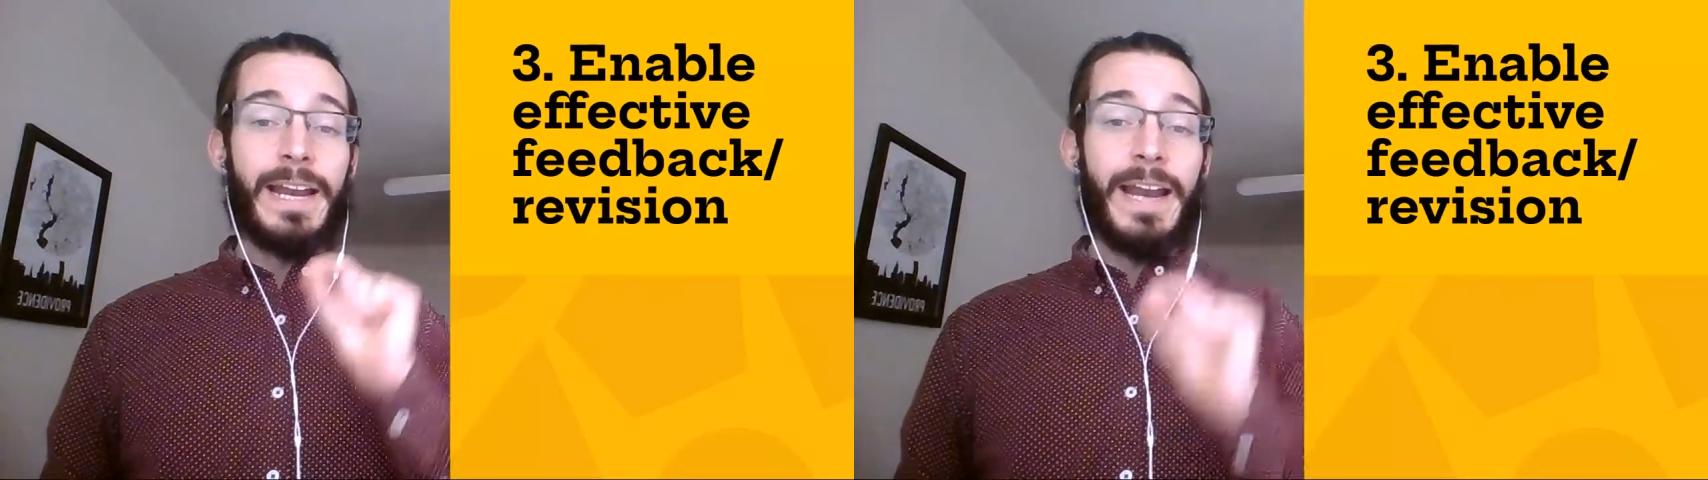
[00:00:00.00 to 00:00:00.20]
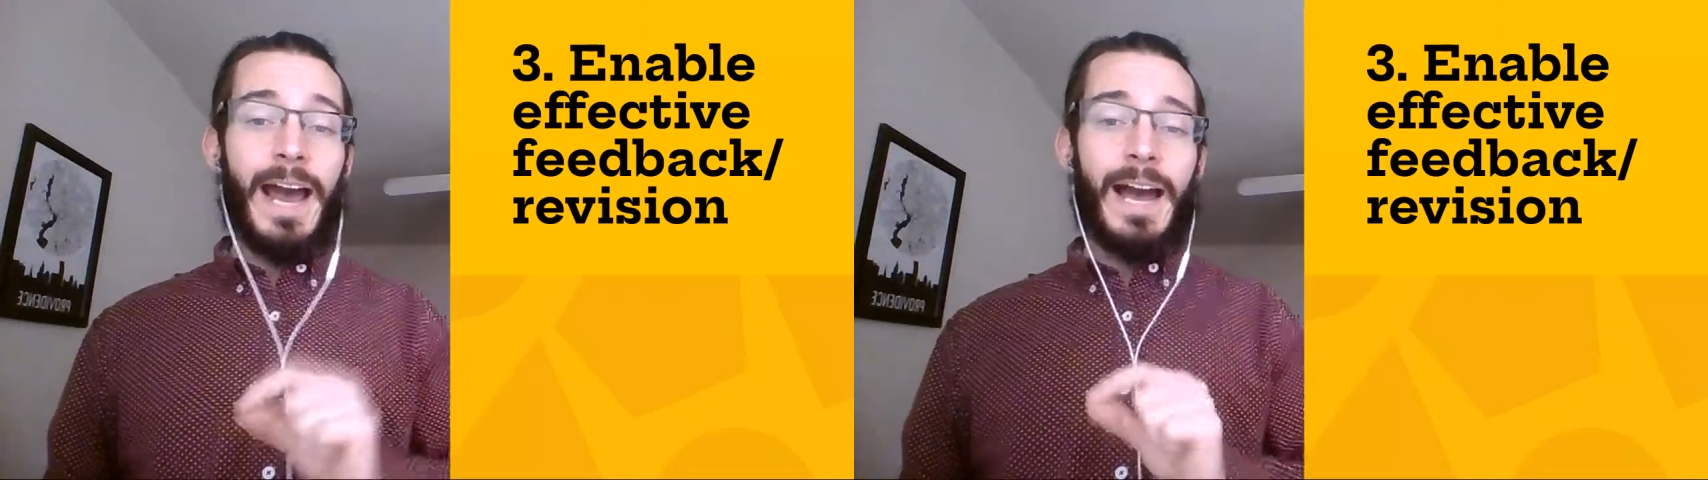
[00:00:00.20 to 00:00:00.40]

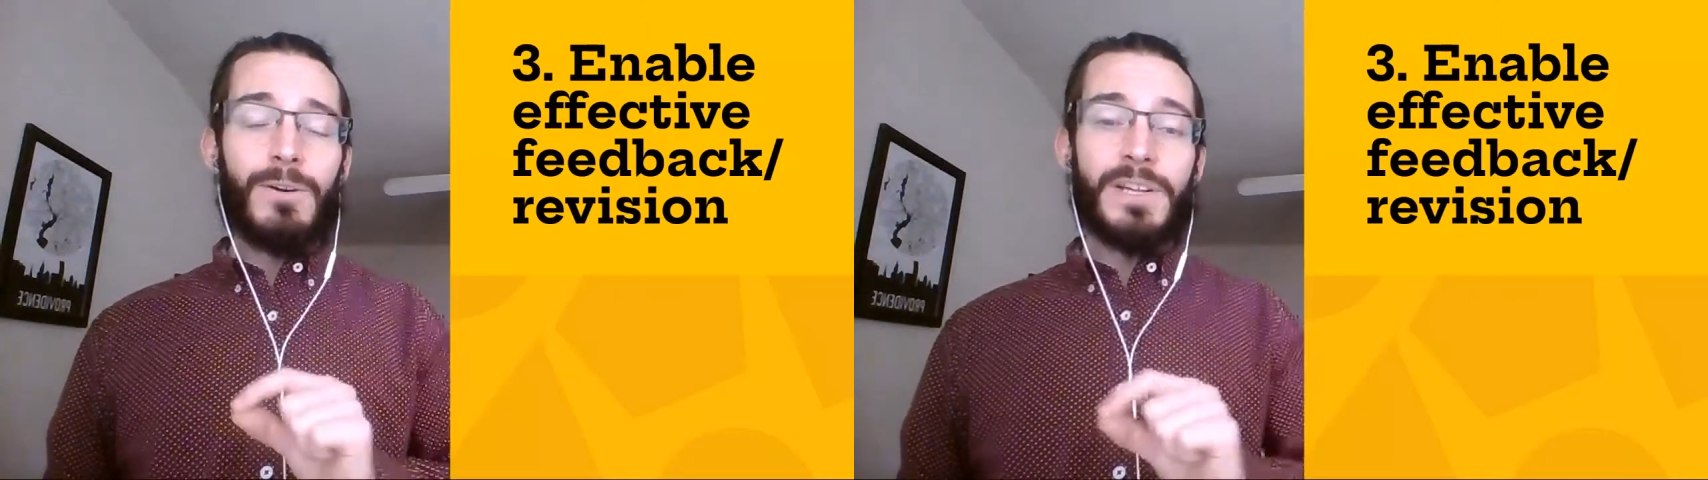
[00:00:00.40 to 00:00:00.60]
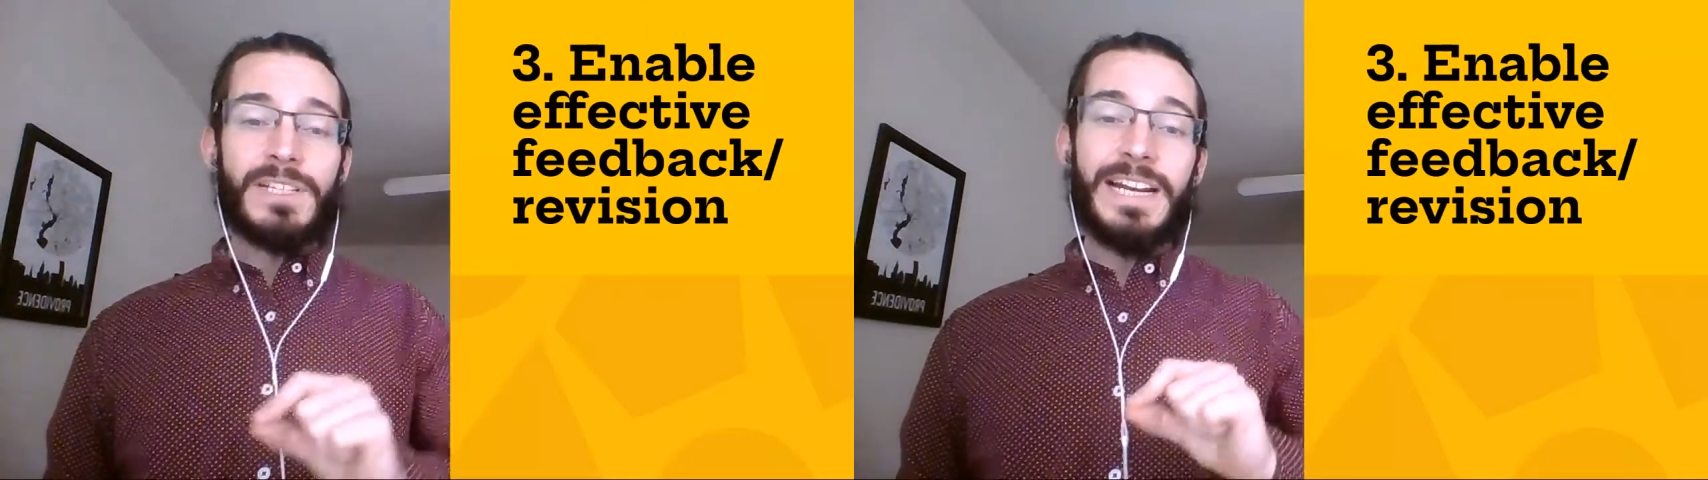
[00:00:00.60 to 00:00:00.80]

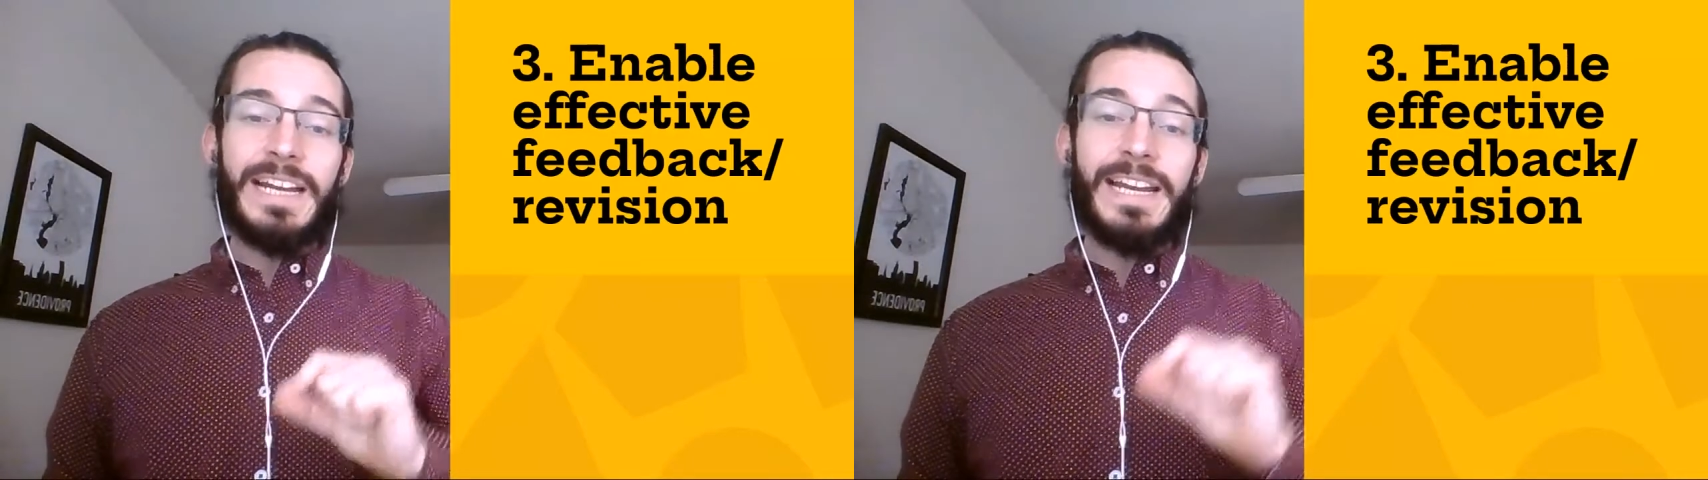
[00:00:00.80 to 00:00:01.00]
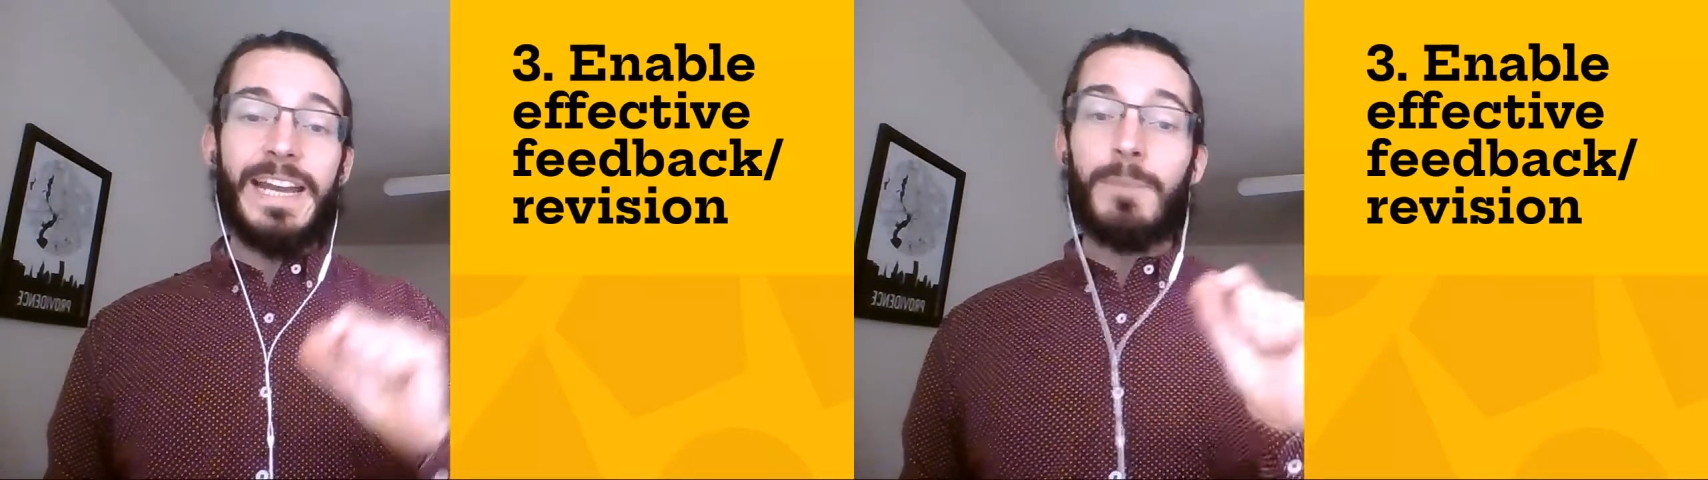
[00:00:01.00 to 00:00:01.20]
now is going
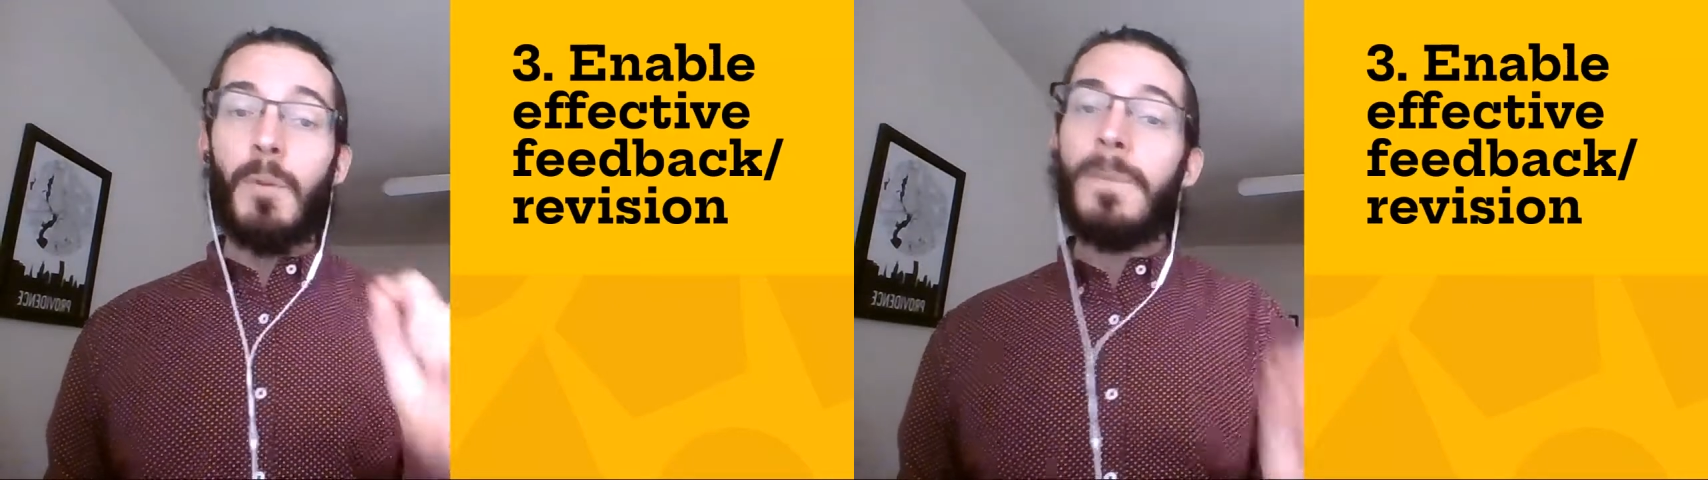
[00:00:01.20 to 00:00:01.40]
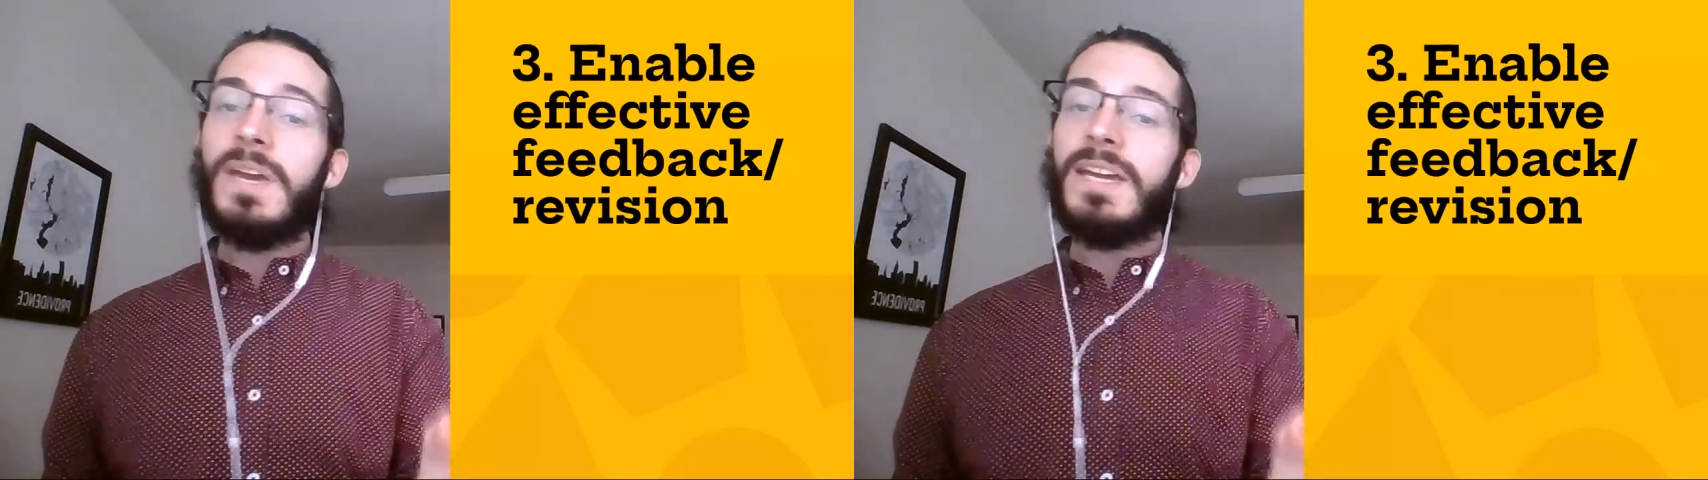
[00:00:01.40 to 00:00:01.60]
to enable
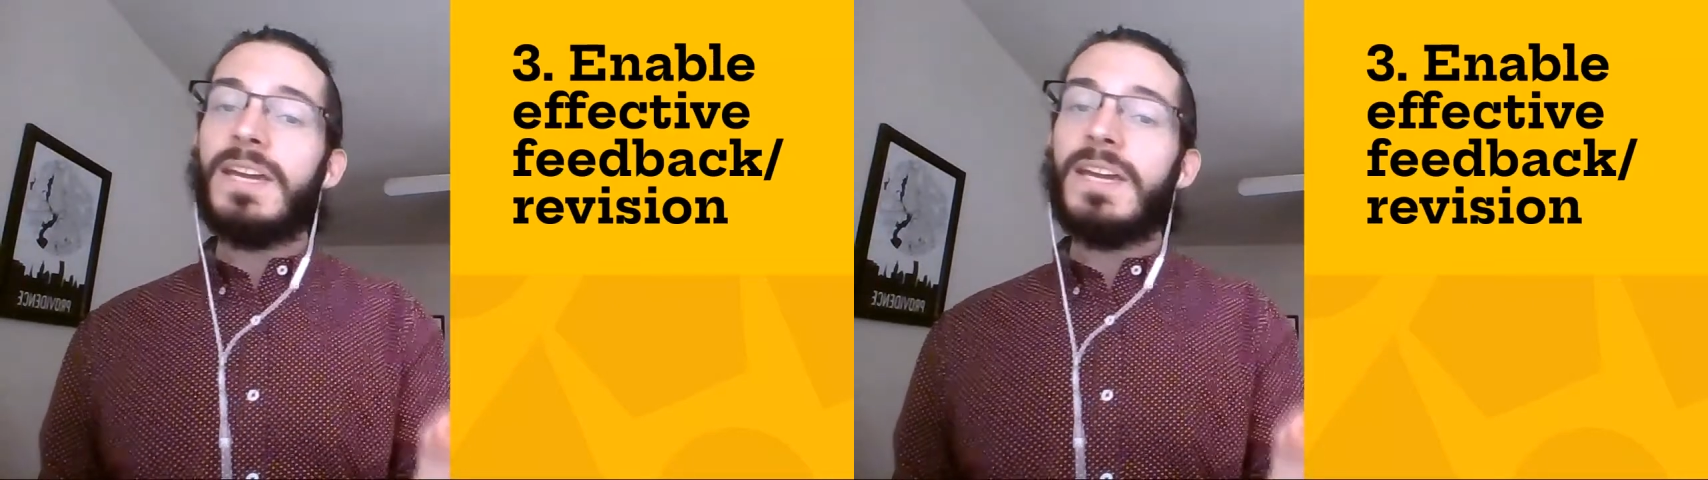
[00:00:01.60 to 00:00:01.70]
me